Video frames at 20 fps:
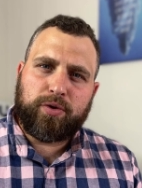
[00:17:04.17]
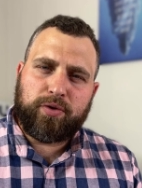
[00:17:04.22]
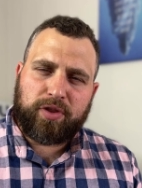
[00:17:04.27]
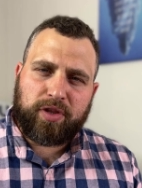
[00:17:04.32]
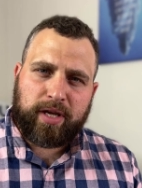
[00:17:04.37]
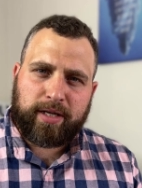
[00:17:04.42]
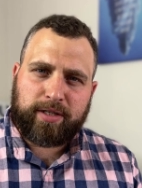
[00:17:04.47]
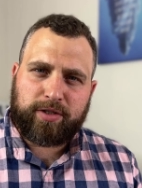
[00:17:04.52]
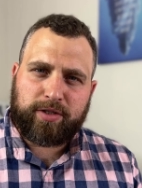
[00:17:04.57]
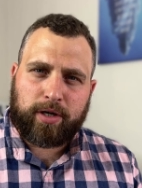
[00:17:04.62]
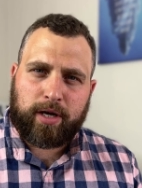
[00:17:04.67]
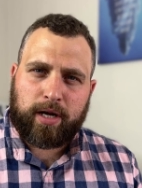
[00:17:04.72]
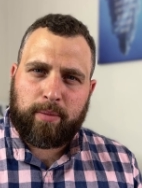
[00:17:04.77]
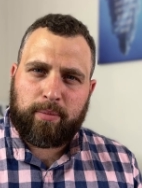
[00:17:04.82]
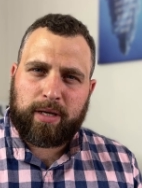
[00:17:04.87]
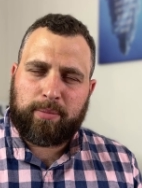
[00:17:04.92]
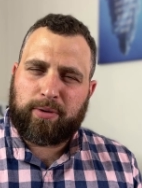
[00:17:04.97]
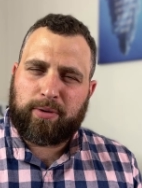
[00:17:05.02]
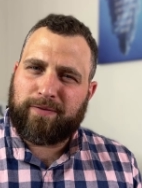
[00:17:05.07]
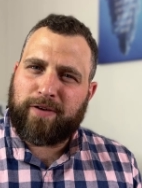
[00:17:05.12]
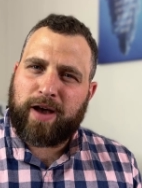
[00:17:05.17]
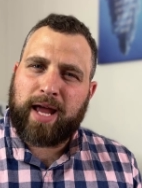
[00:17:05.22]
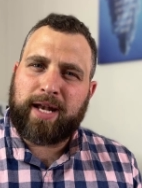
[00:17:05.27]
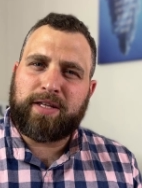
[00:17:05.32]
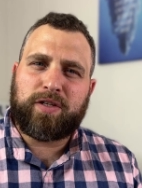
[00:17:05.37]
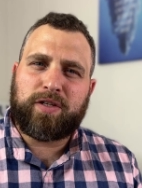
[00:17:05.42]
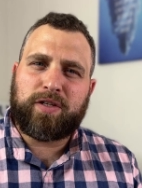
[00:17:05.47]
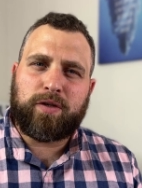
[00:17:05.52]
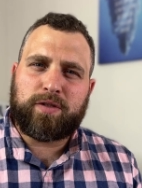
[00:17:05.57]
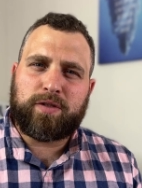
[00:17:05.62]
things are going to be provided
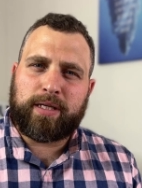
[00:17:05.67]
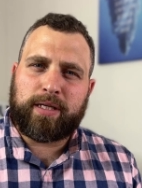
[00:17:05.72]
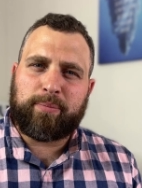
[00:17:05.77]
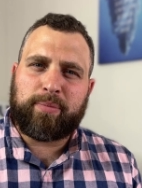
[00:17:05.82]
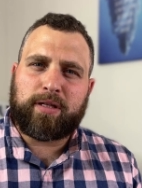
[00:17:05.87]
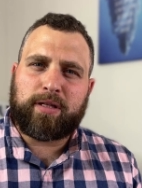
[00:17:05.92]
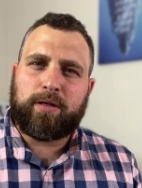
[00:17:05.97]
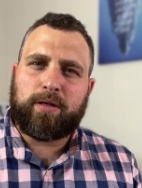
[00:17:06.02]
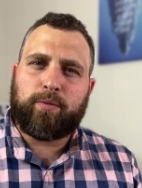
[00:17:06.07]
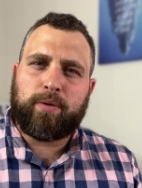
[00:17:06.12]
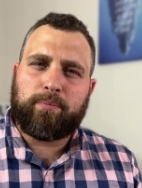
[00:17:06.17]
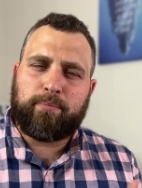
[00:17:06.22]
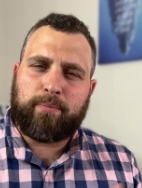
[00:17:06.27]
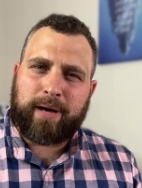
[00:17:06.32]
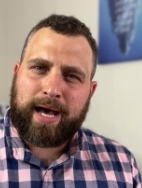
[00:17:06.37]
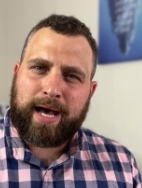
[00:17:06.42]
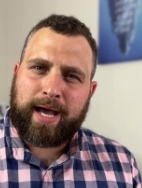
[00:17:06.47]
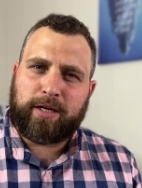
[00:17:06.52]
to you typically by